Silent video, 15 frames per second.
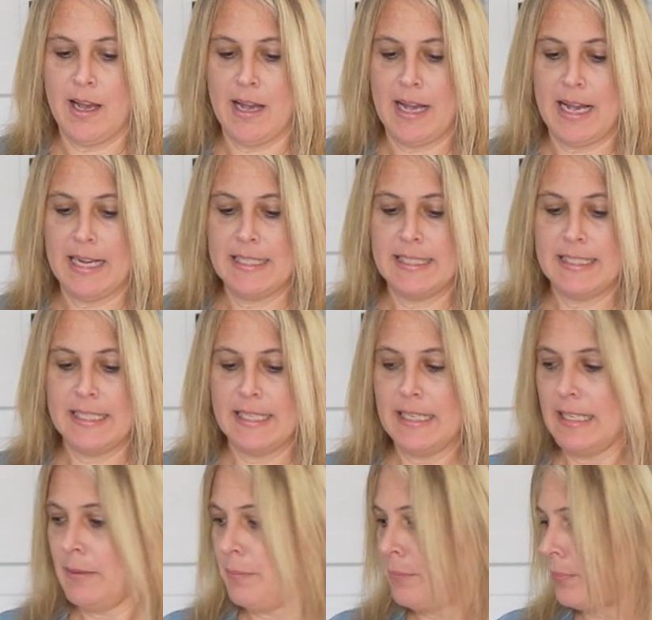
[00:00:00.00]
I
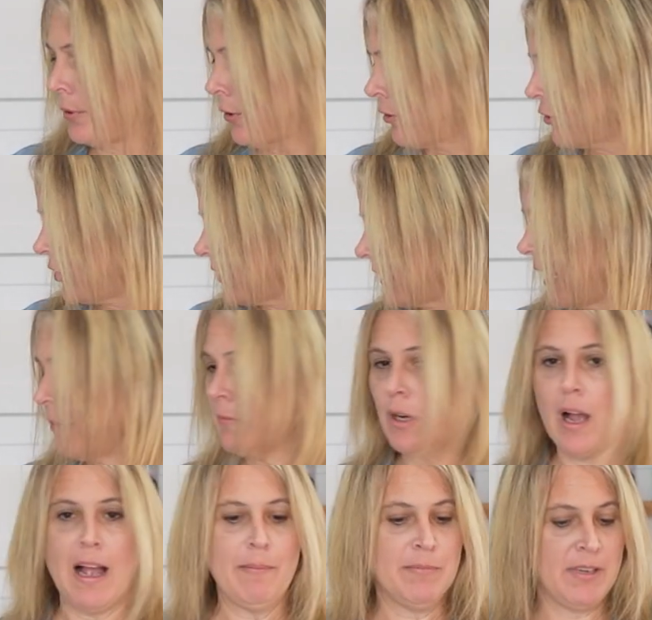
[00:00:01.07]
did purchase, I'm
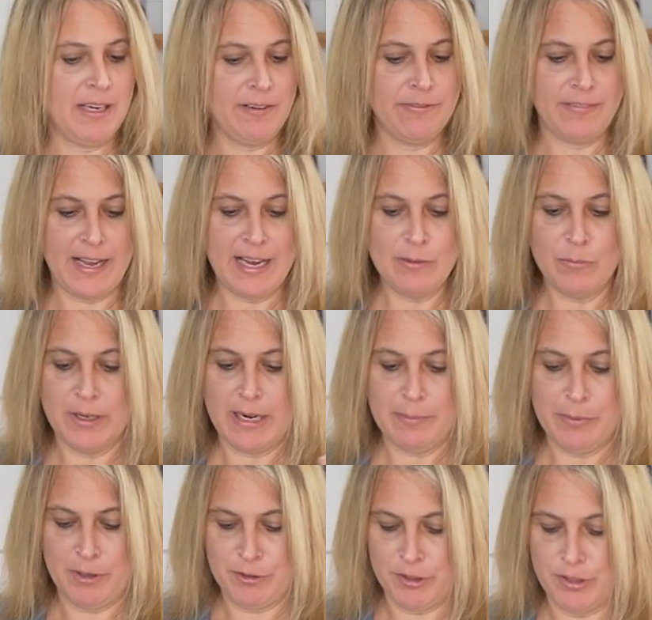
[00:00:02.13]
gonna find what I
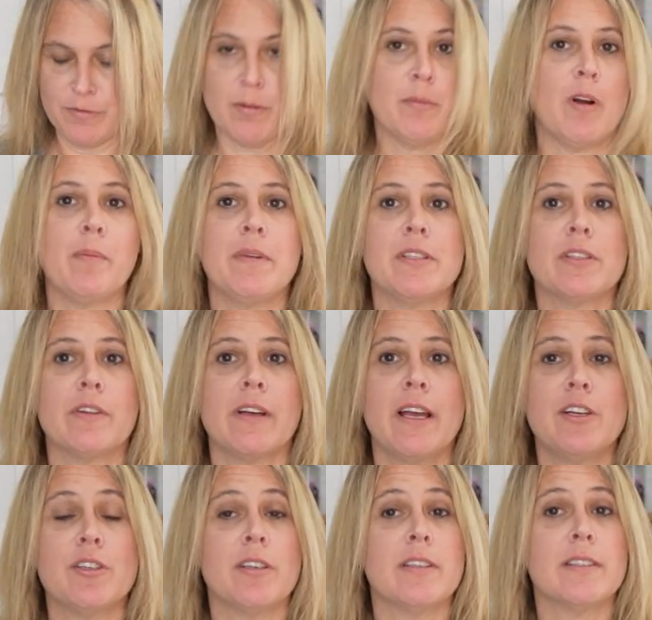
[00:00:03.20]
purchased from Romy's
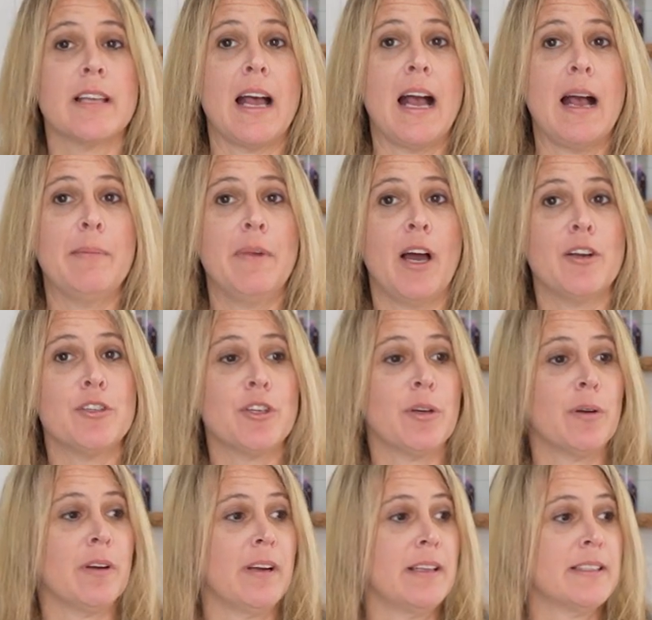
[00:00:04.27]
Creations. I'm not
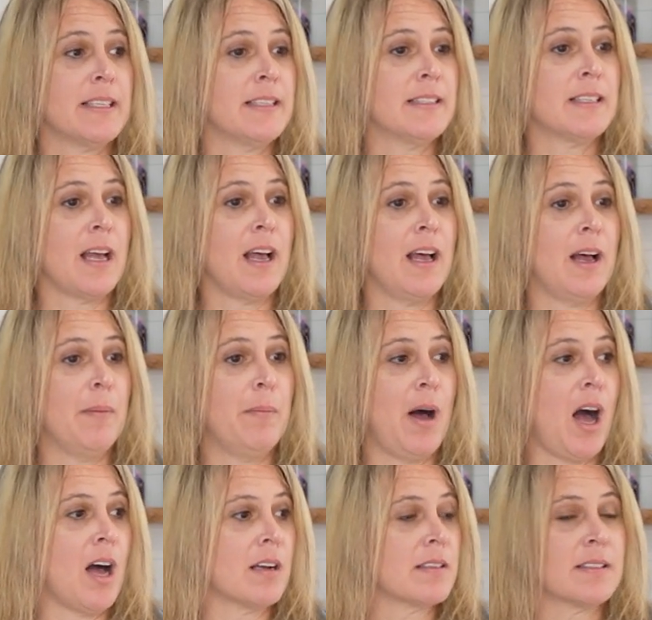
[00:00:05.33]
sure, it's in a
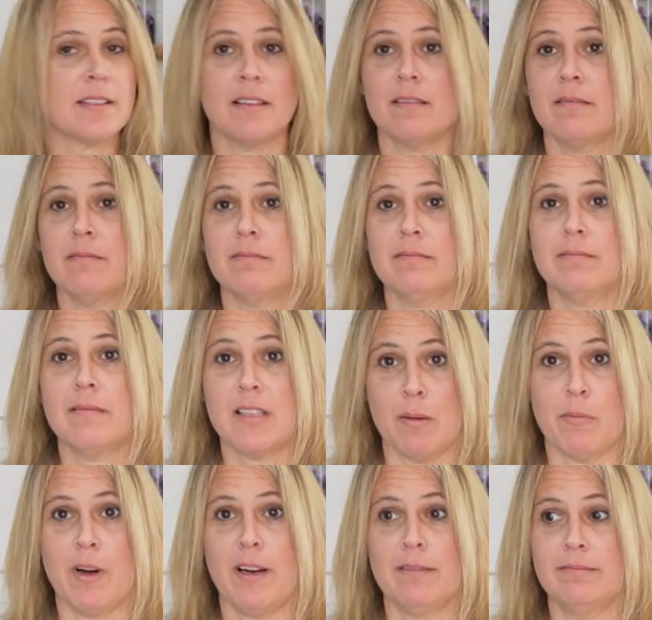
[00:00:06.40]
box
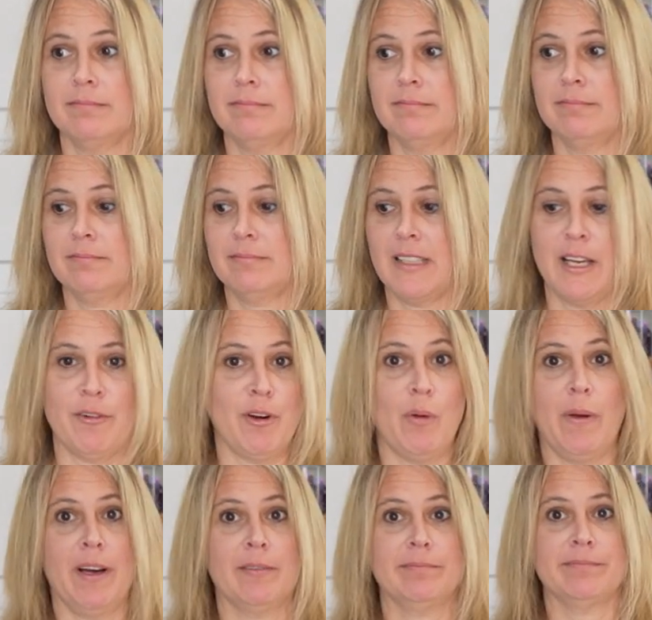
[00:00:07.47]
somewhere. I don't know
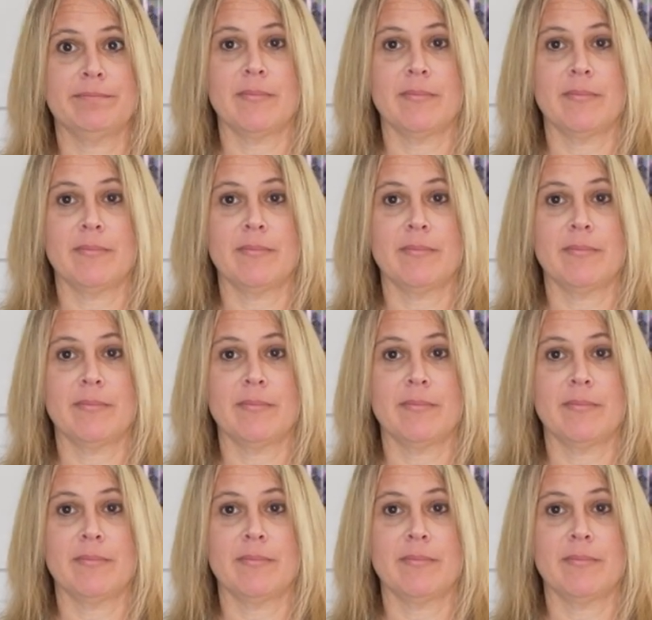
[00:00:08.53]
where.